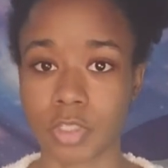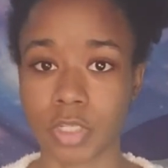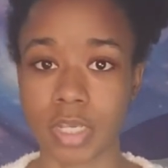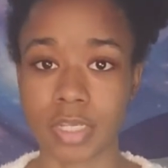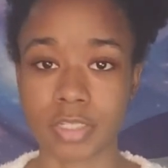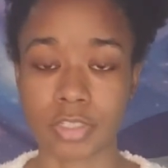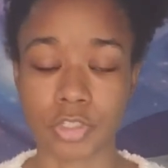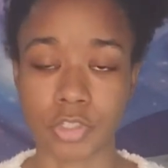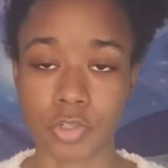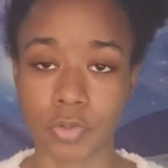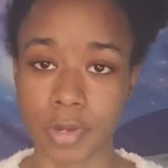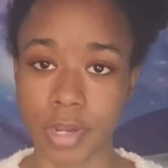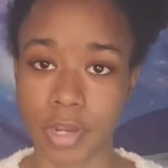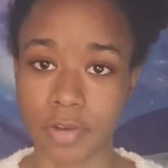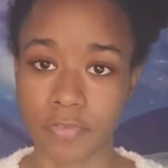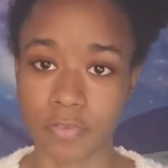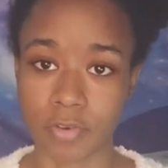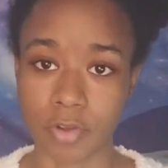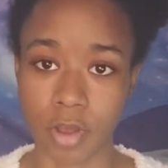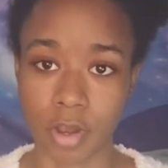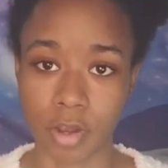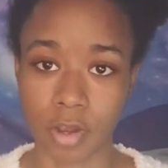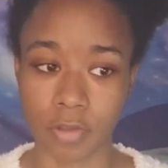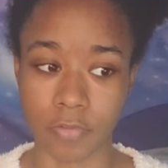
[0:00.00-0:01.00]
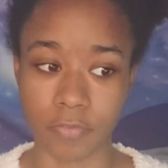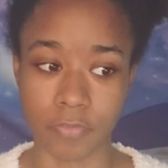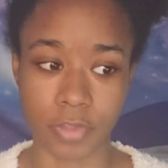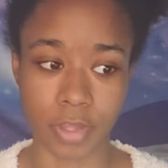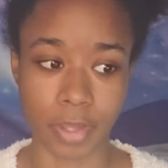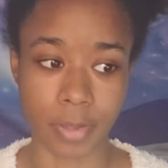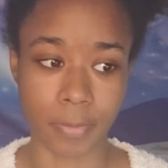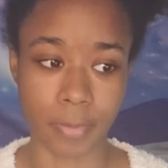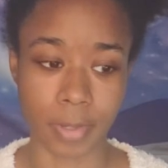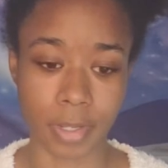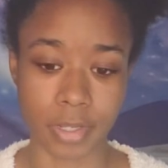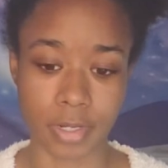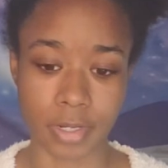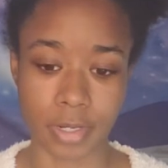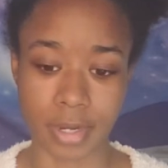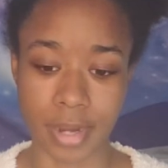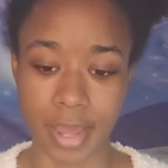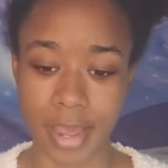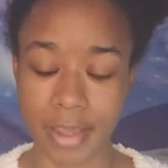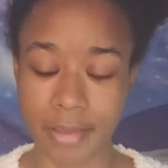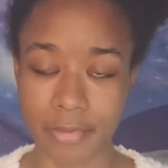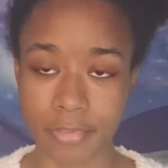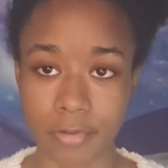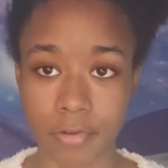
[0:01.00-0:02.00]
It's great for all of them.
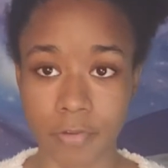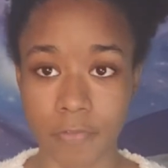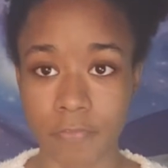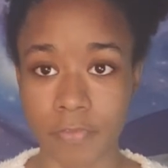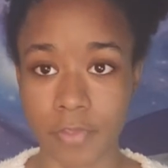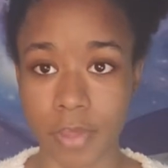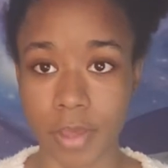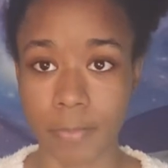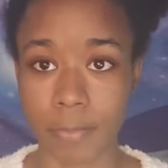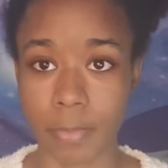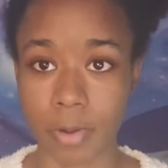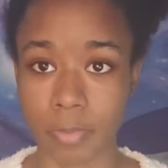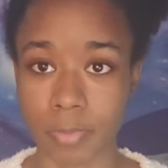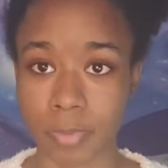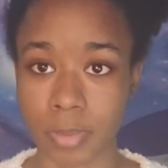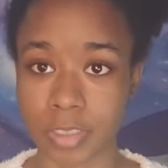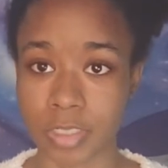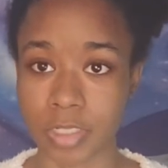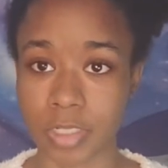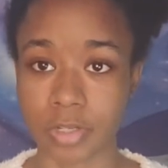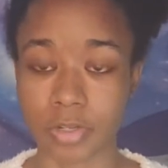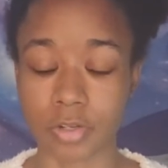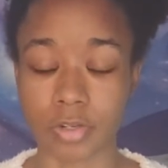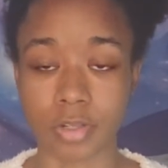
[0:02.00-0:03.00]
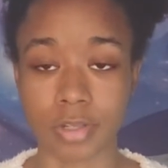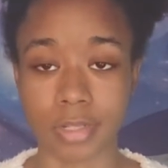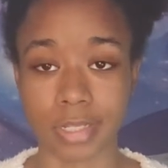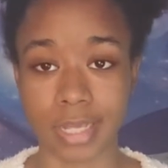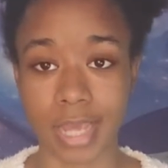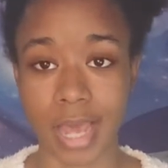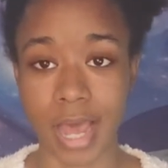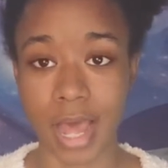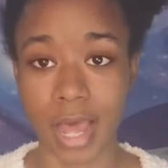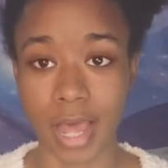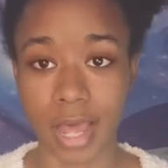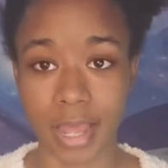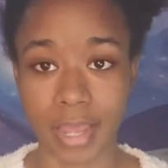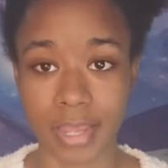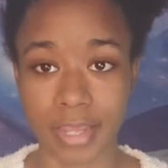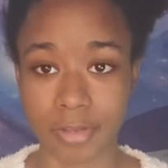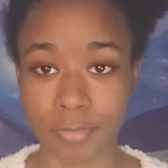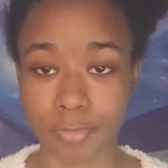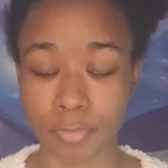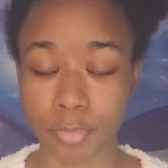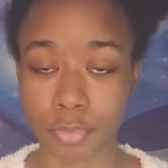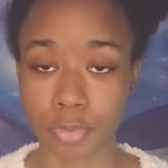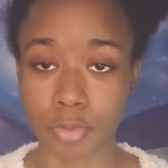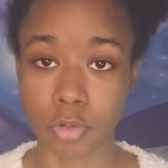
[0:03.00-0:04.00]
Neither of them are particularly high
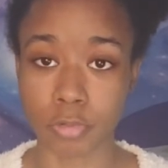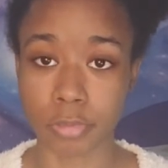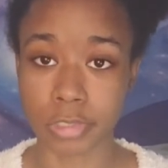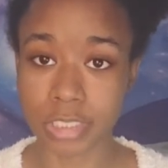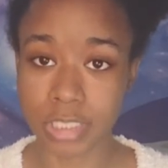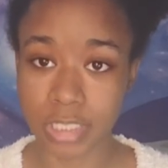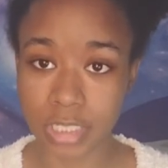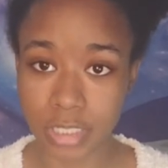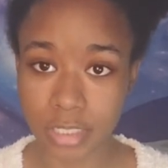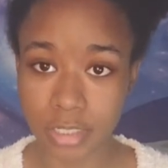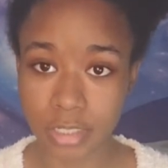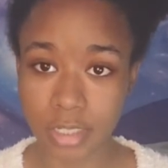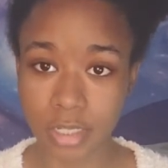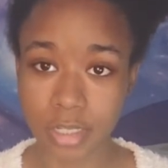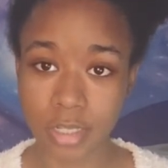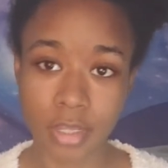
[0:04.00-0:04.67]
in protein,